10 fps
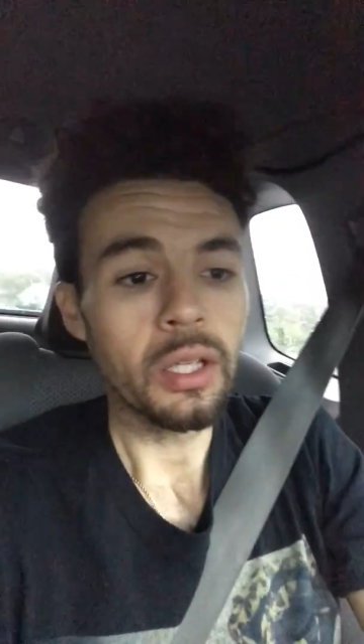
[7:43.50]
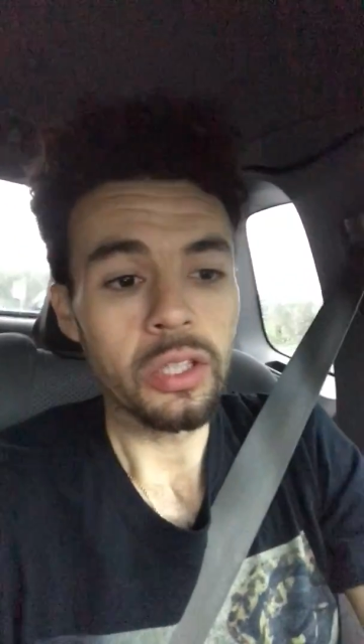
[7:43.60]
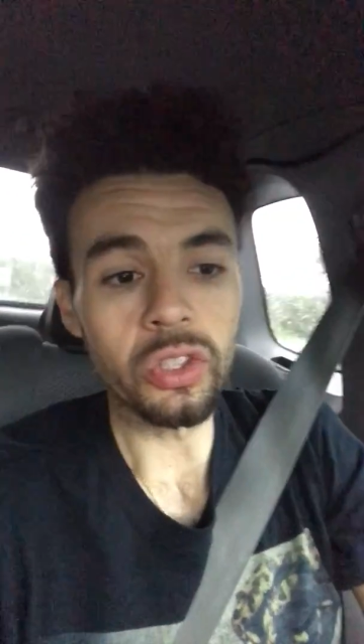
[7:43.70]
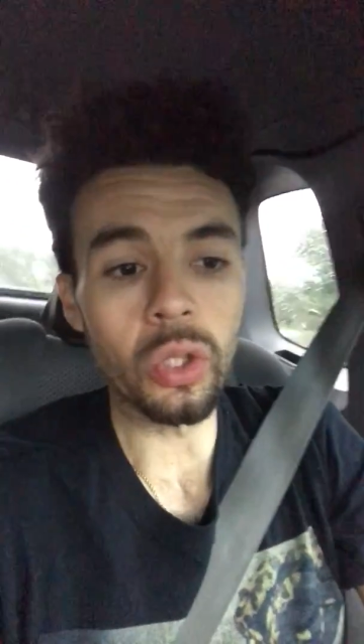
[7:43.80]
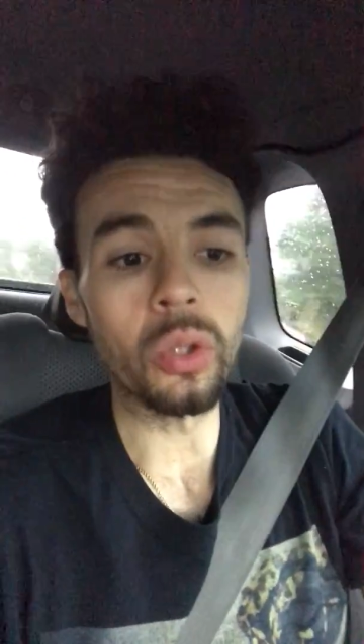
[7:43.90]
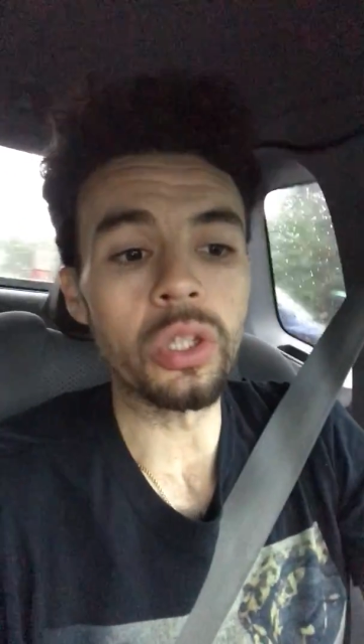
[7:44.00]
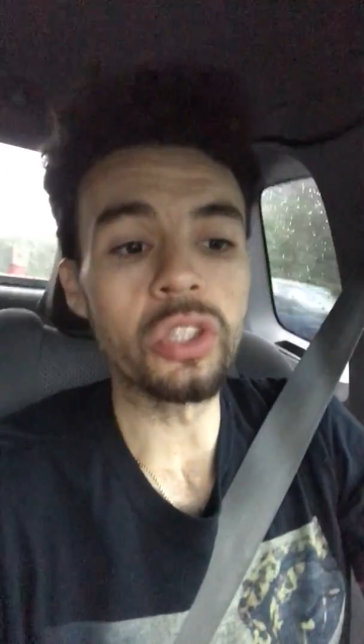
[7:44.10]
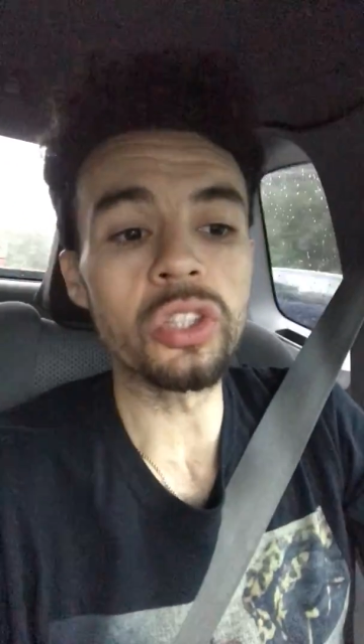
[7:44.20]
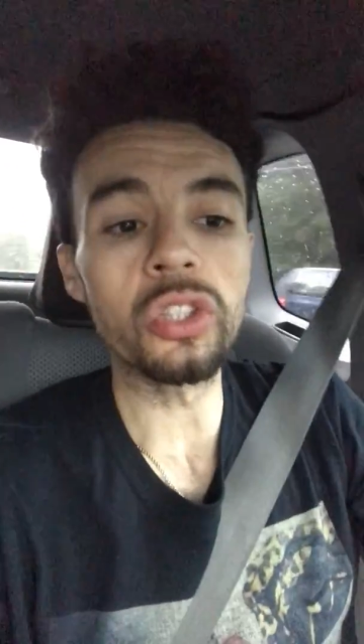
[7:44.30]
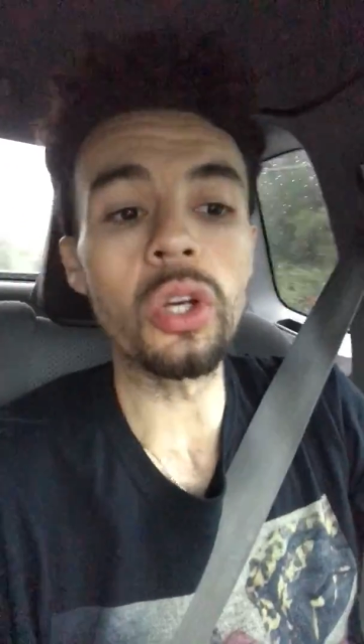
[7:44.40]
So
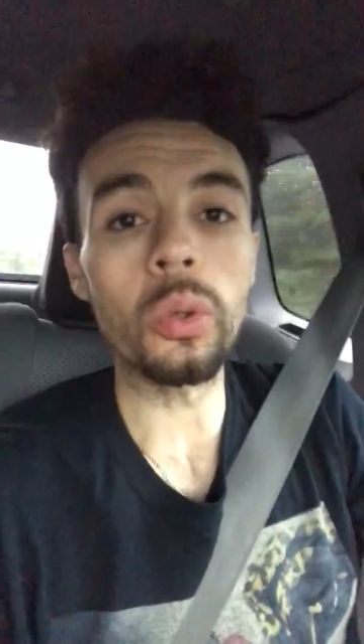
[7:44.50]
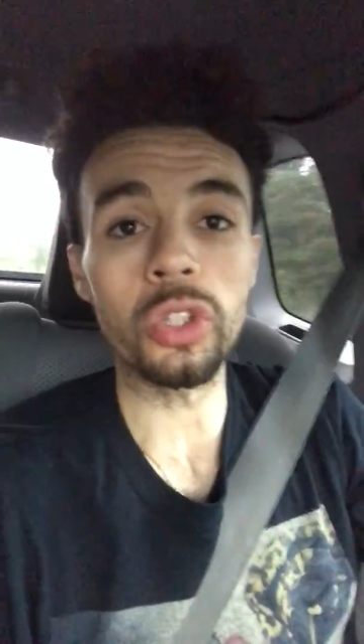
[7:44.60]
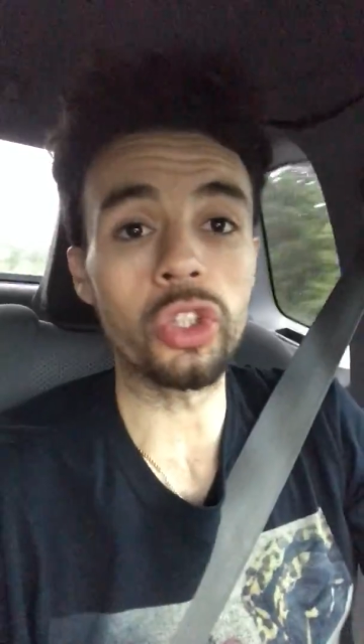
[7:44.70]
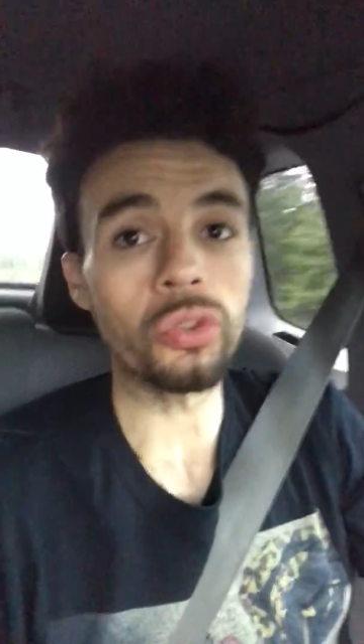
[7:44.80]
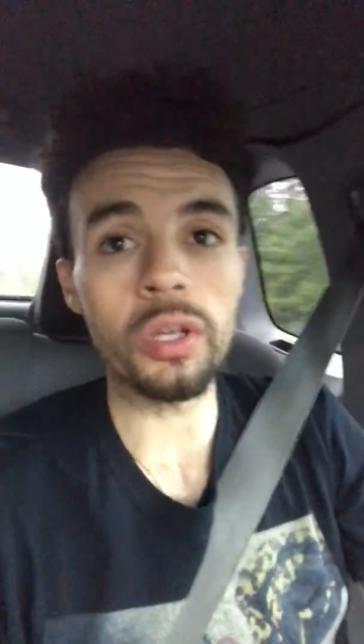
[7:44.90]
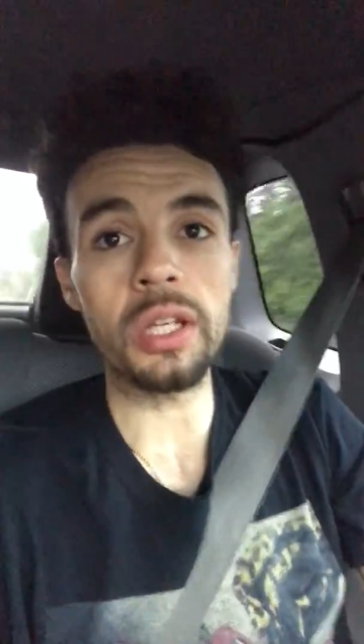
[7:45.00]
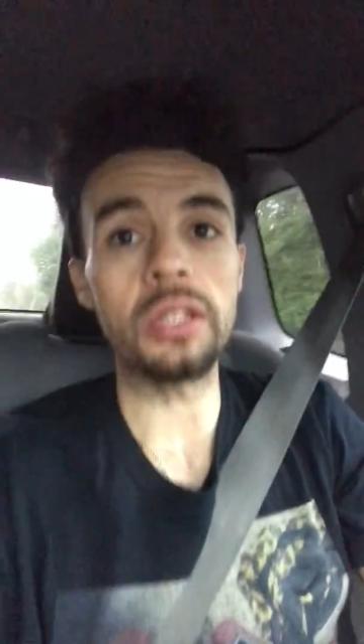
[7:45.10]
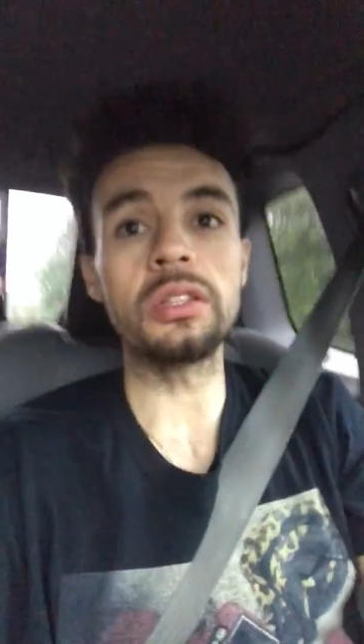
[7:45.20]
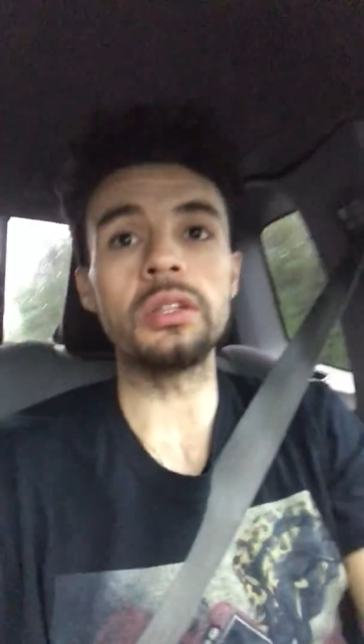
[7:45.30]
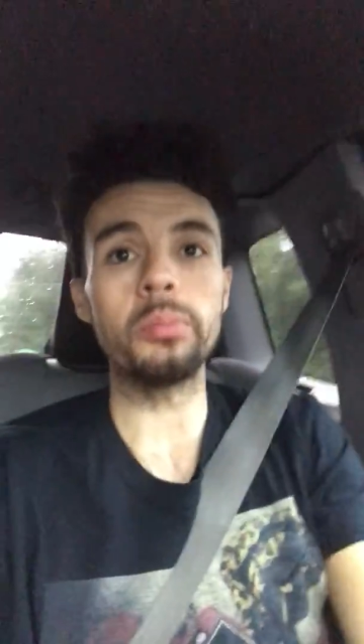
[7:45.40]
it's just going straight
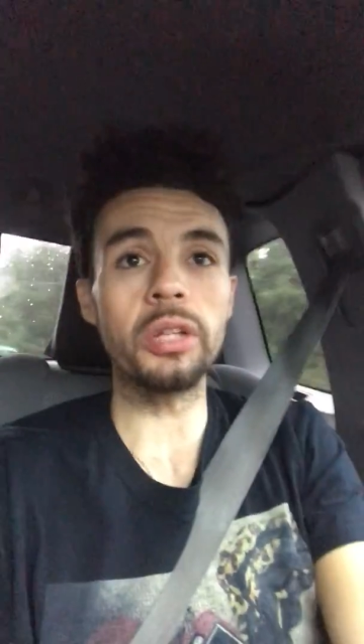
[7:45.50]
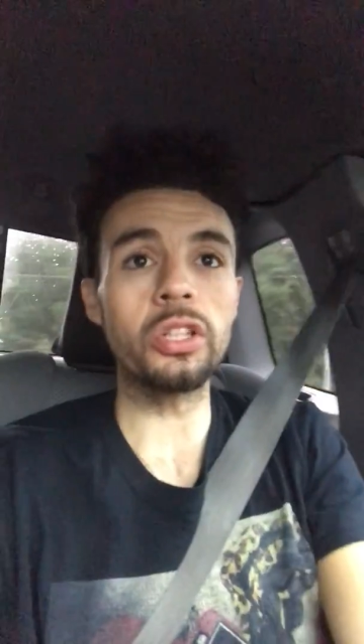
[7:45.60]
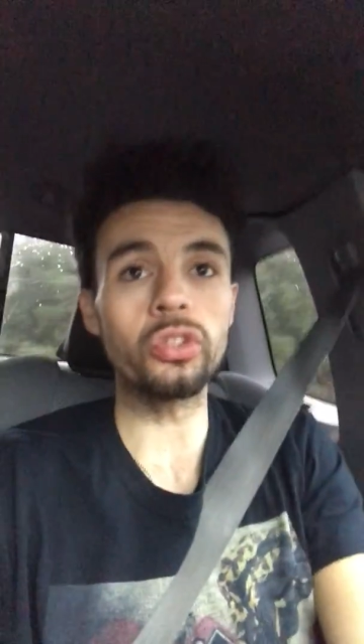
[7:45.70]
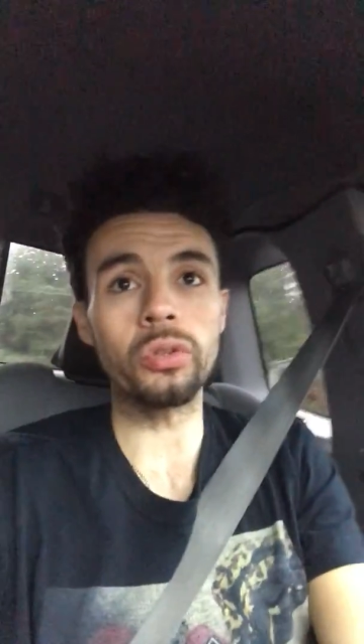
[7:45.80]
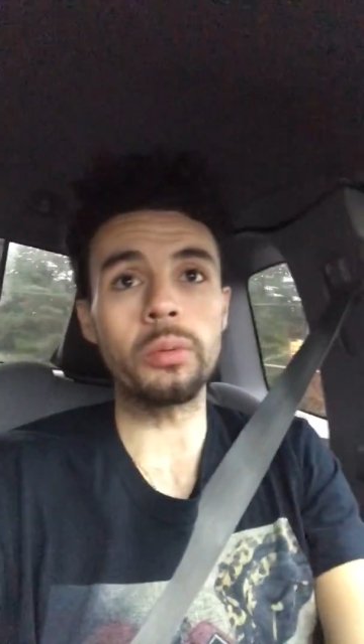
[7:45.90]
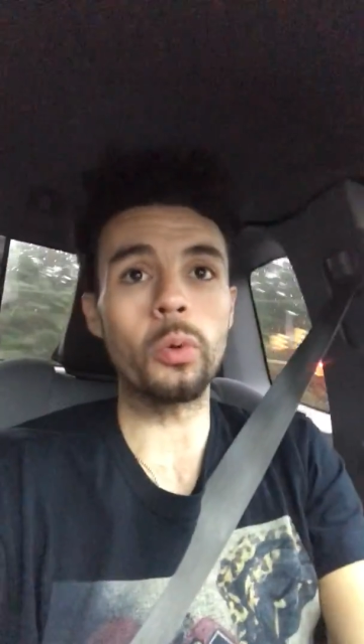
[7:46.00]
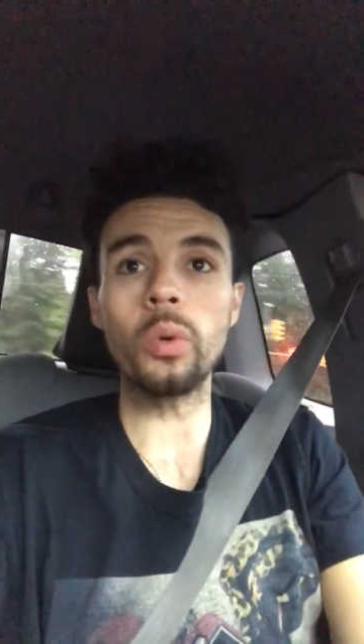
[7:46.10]
into the bloodstream,